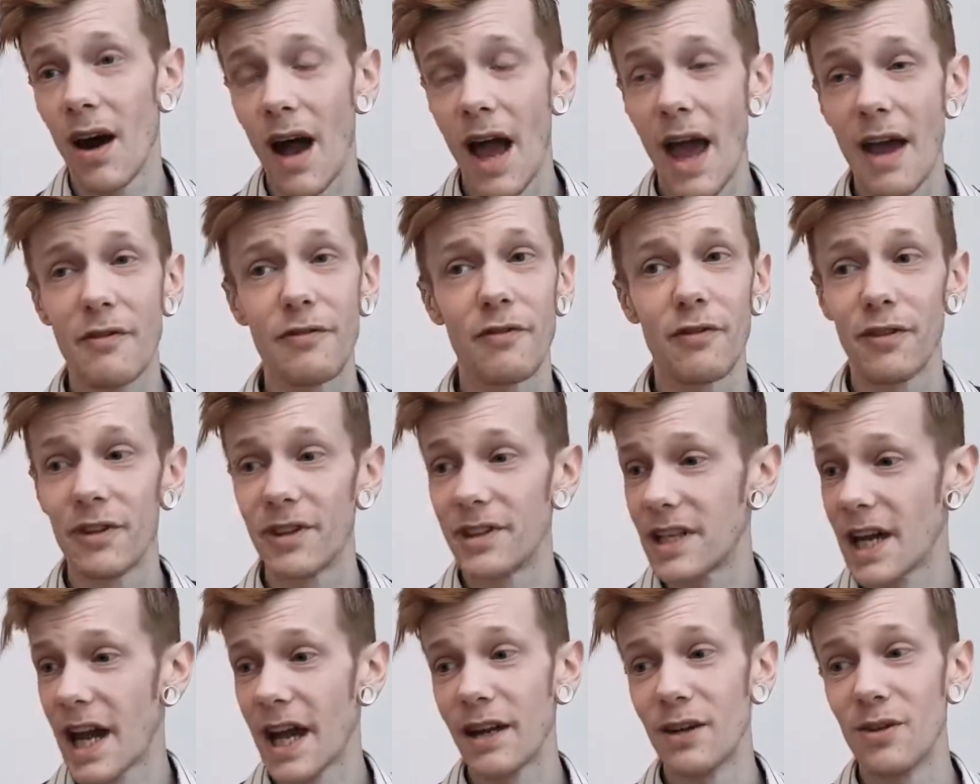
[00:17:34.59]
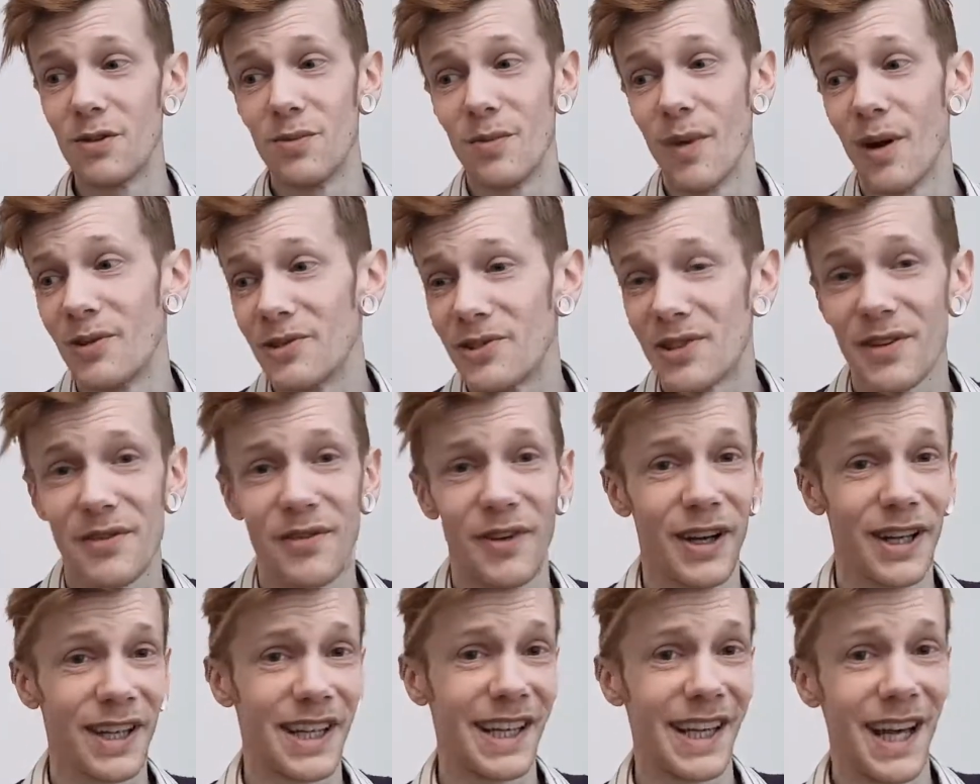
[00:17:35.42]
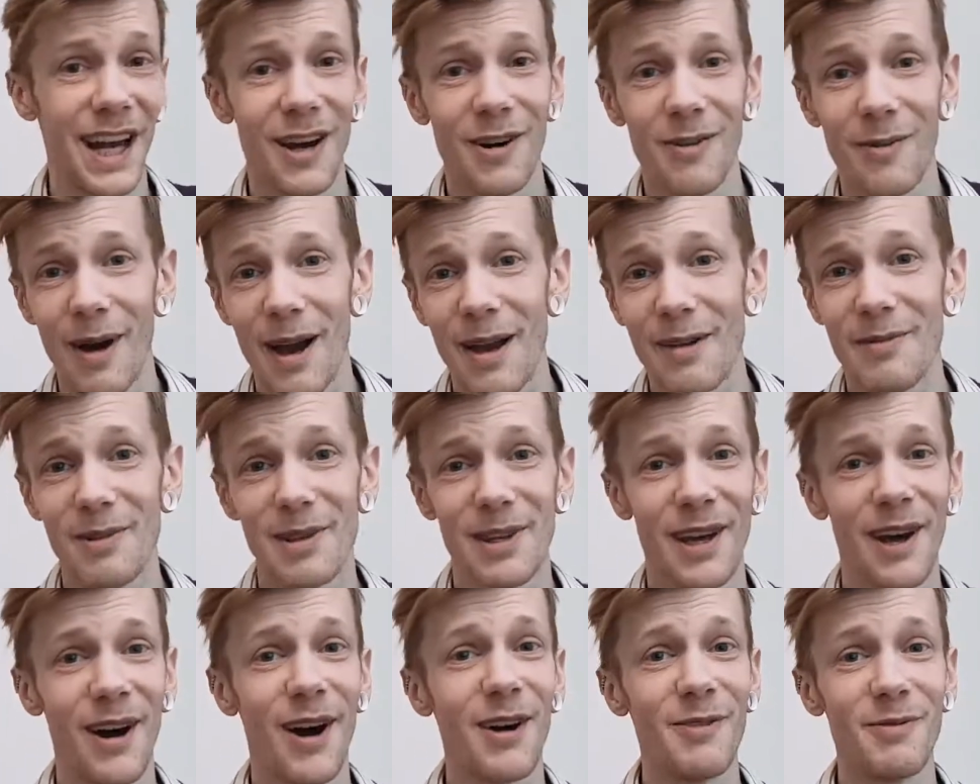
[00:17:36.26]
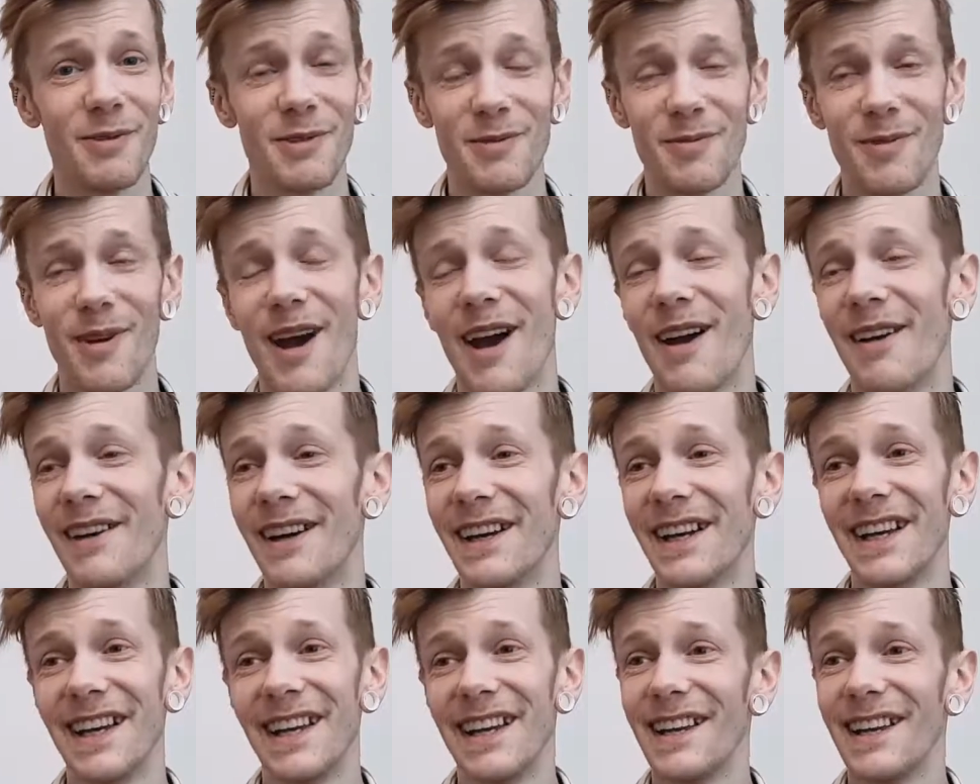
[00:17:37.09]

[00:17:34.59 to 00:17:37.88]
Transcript: every day almost if I can get away with it. I would wear it.